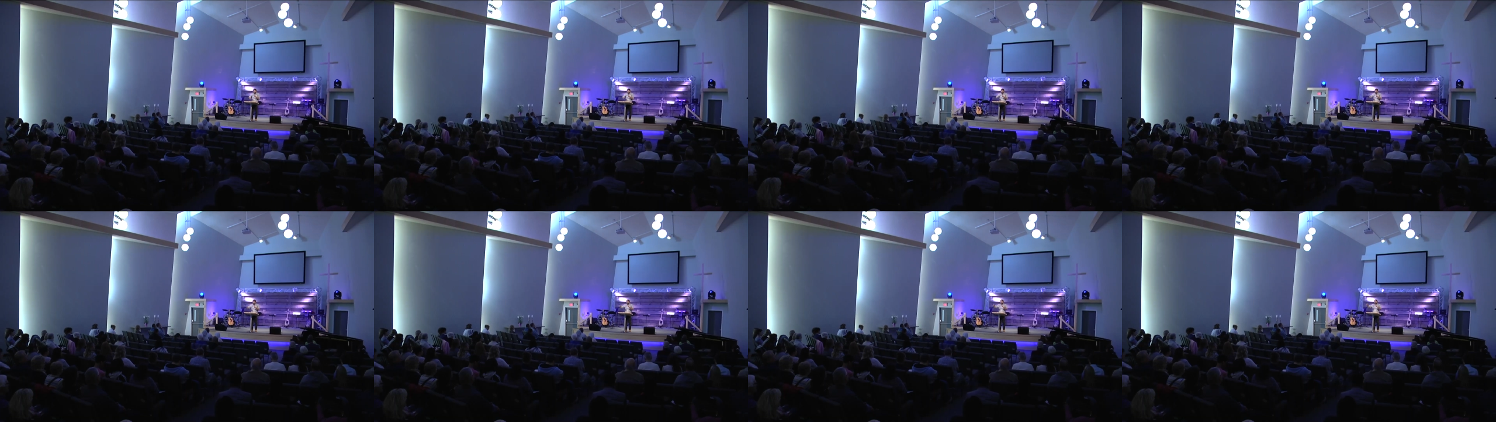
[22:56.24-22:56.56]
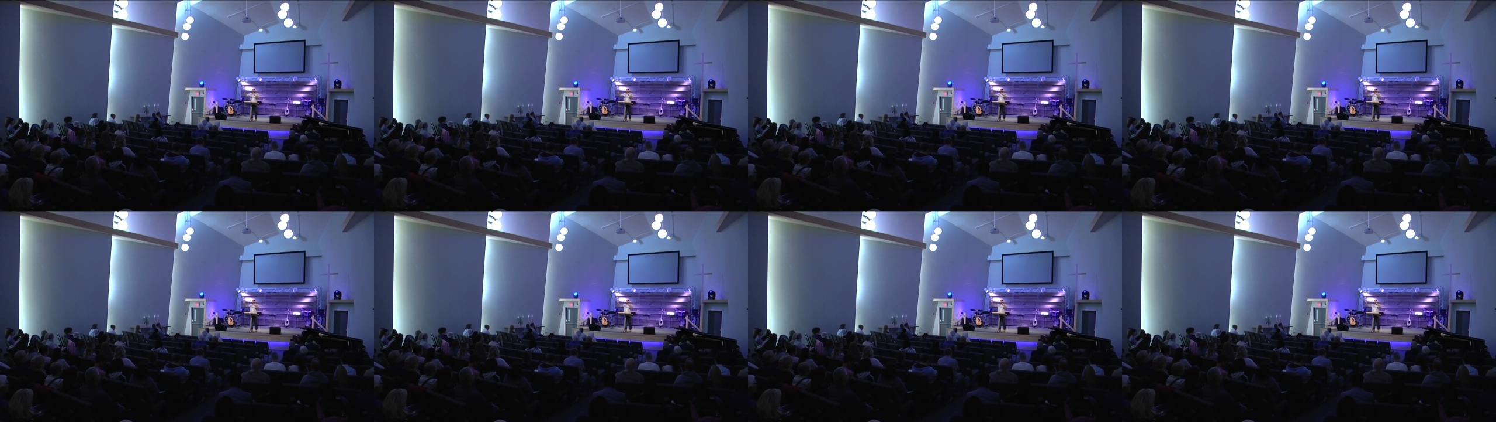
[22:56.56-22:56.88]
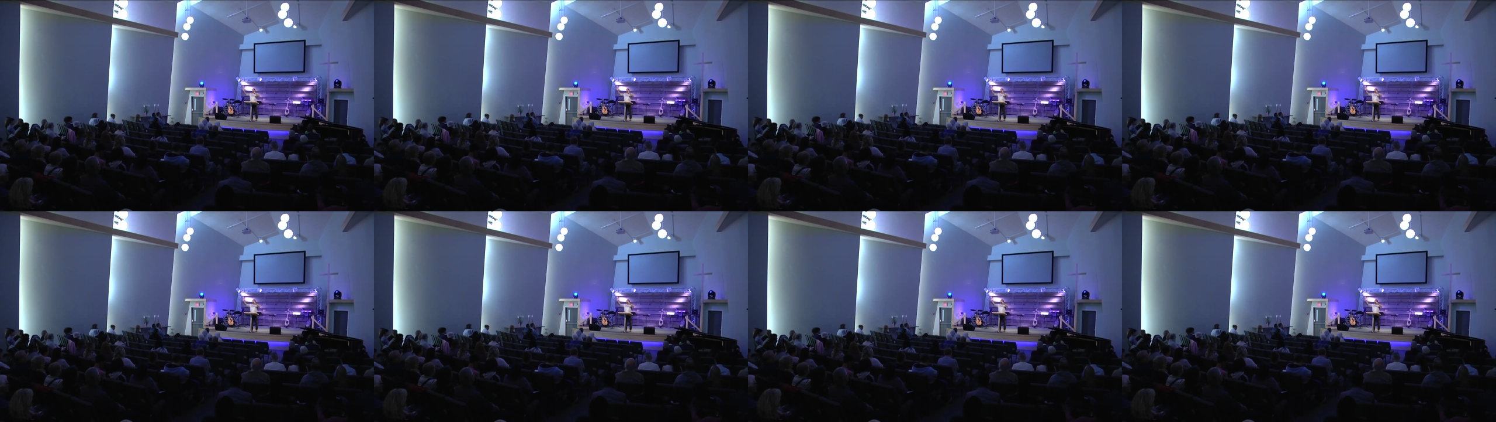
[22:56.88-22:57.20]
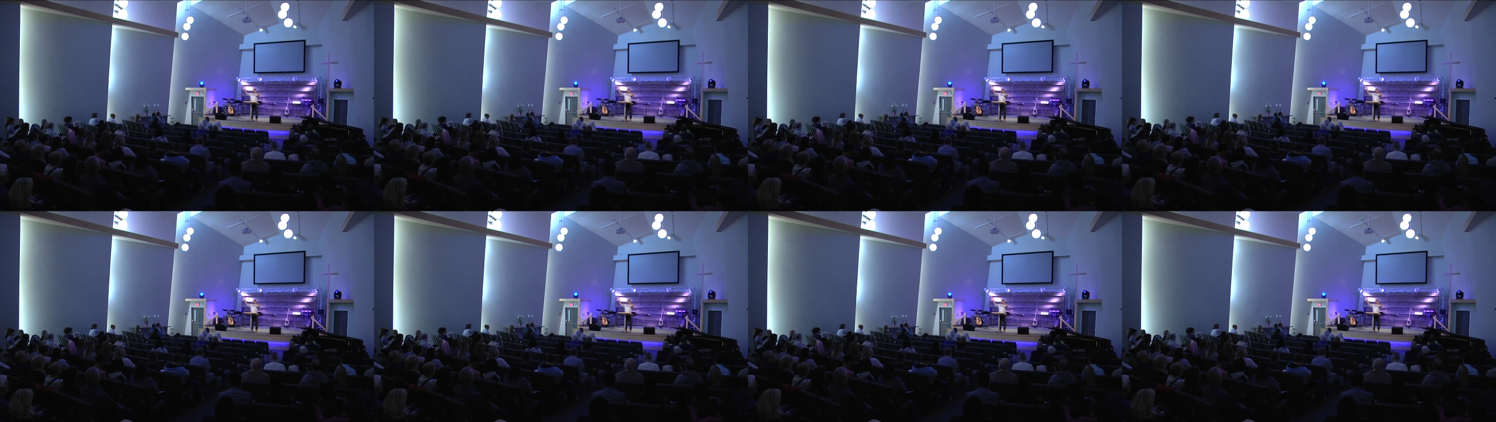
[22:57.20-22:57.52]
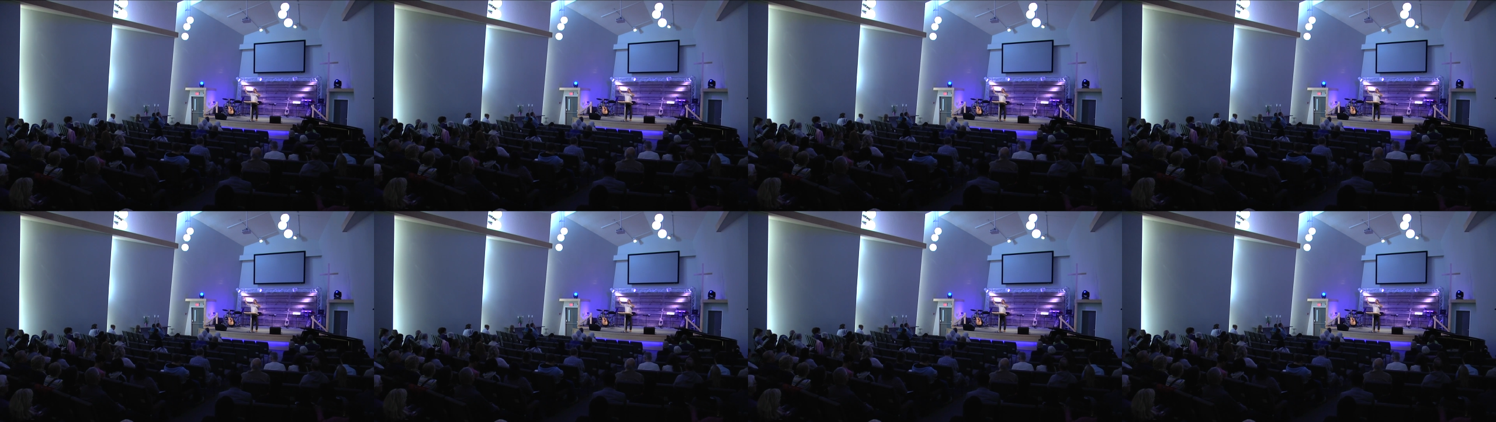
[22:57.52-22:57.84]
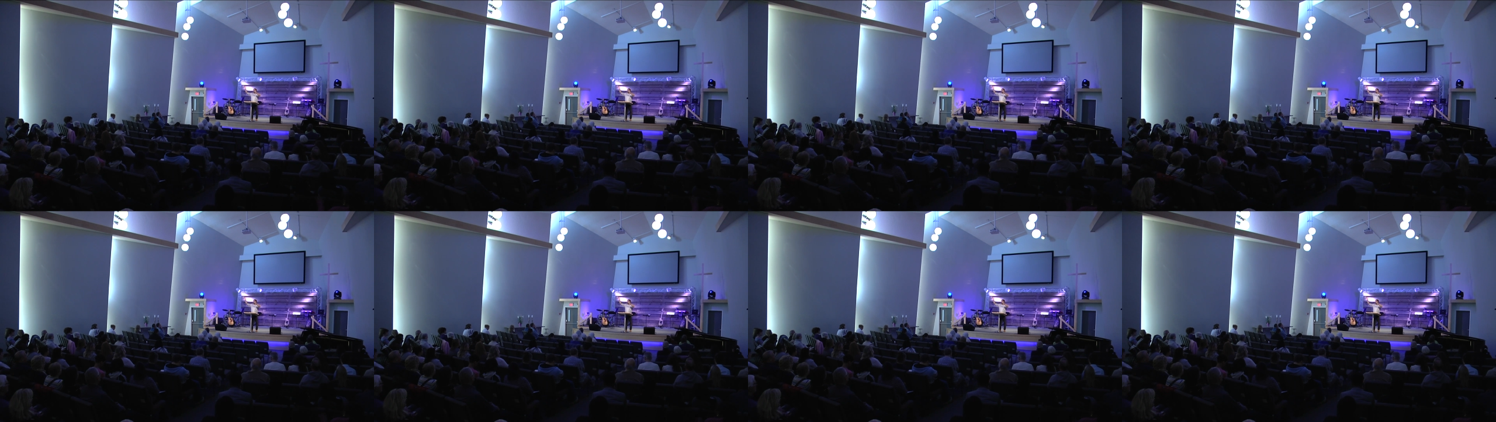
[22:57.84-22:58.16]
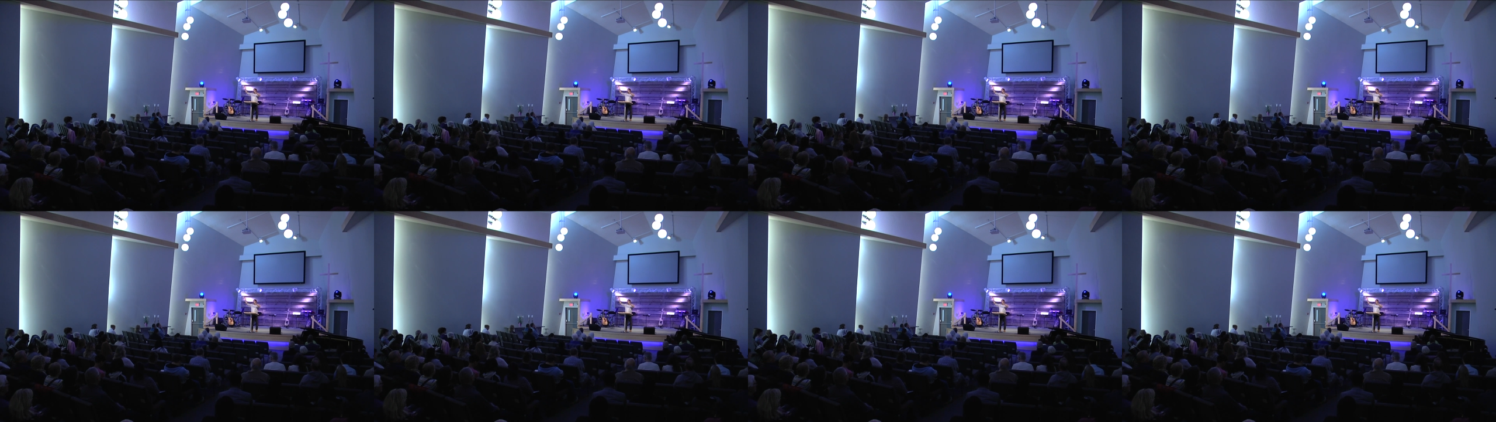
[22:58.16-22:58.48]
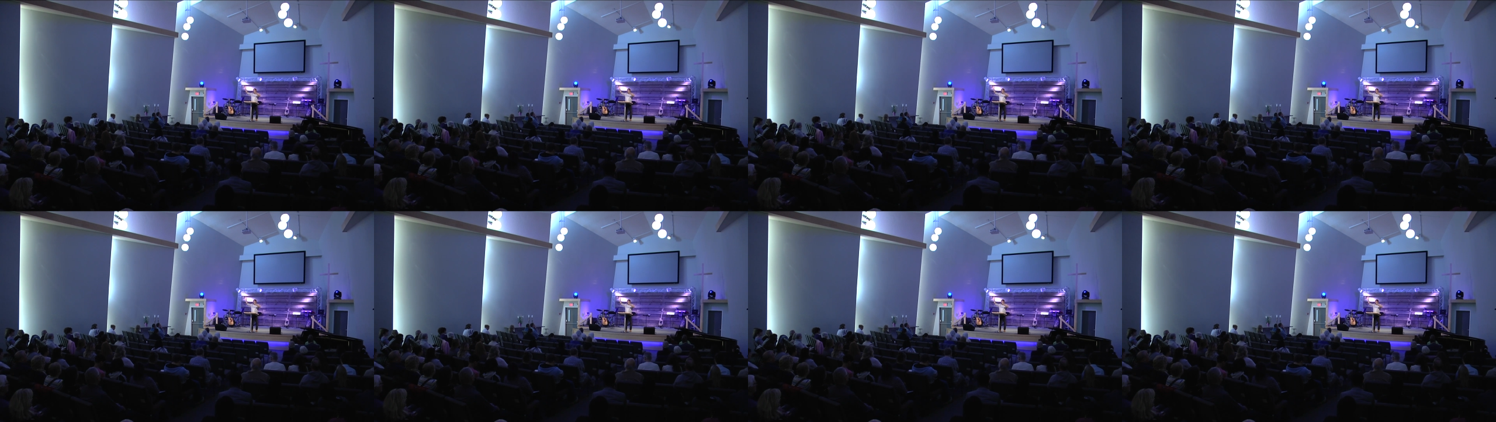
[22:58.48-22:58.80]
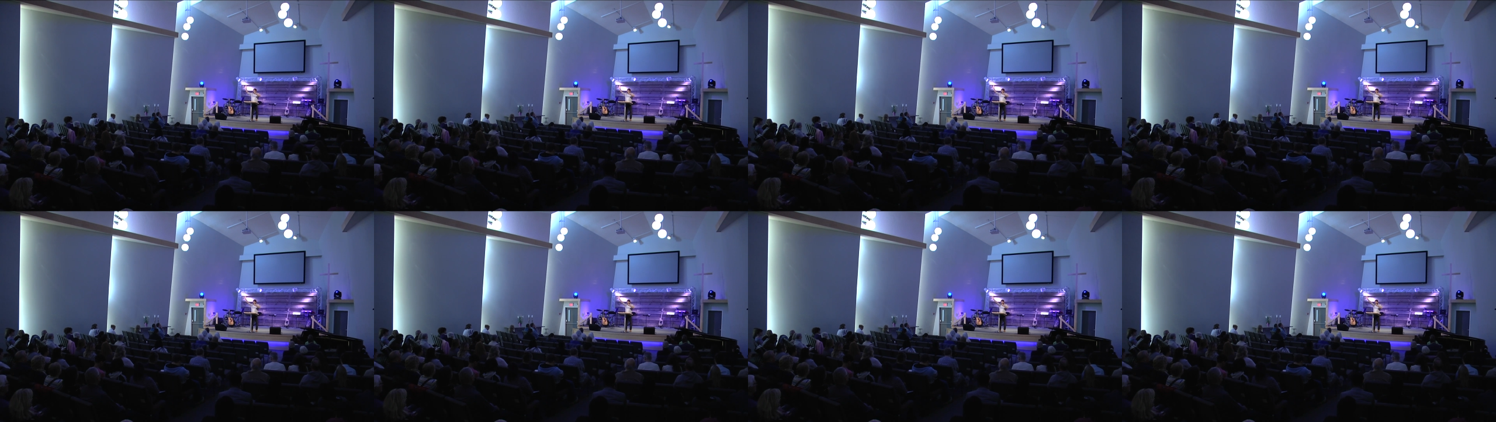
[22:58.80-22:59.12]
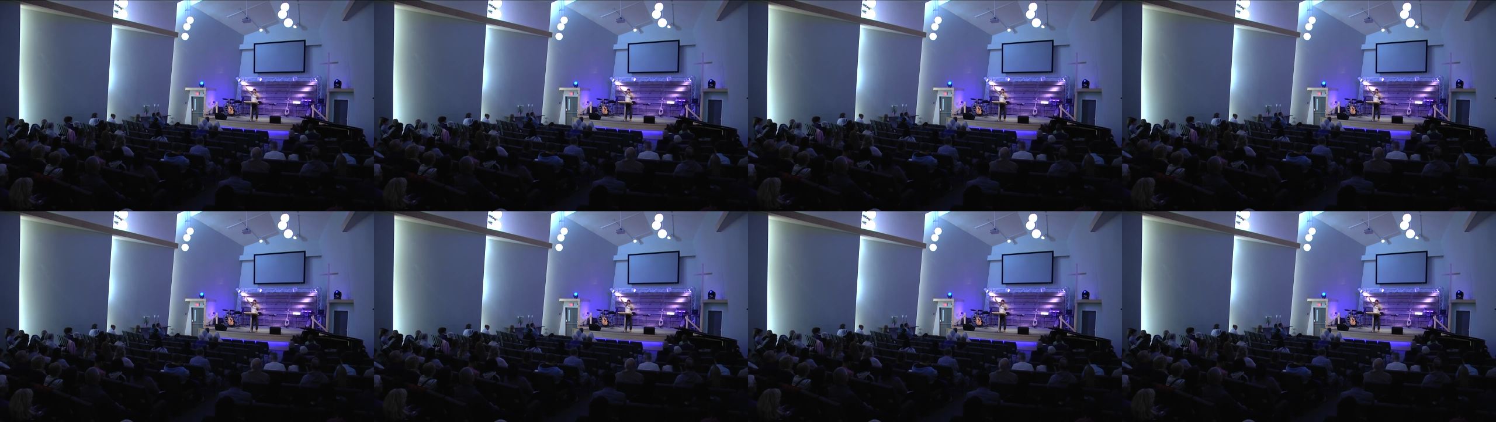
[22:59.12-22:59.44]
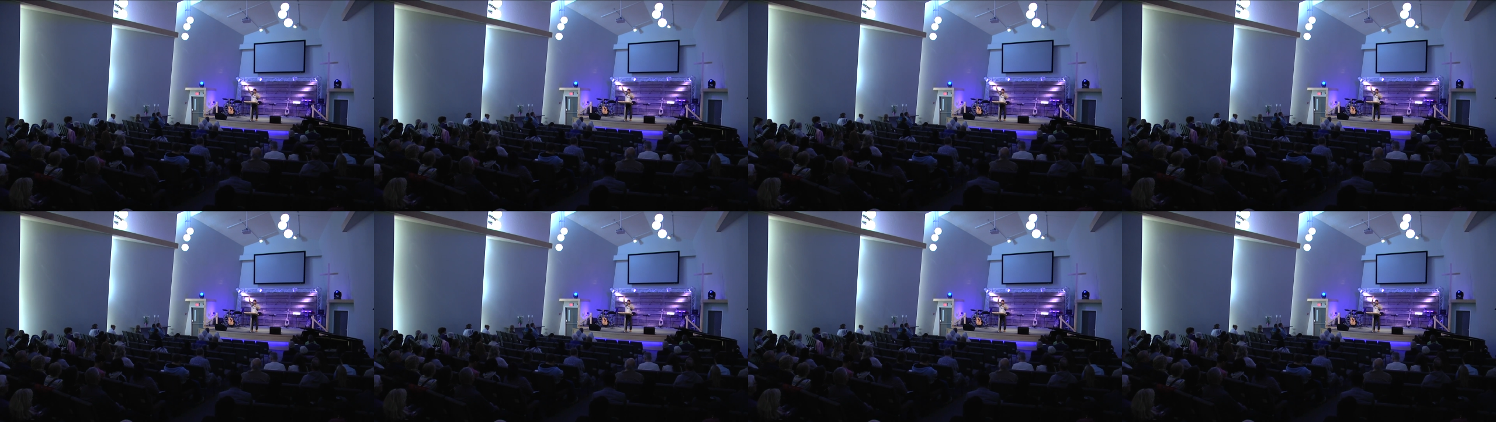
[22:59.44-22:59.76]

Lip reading: No face is visible, so there are no lips to read.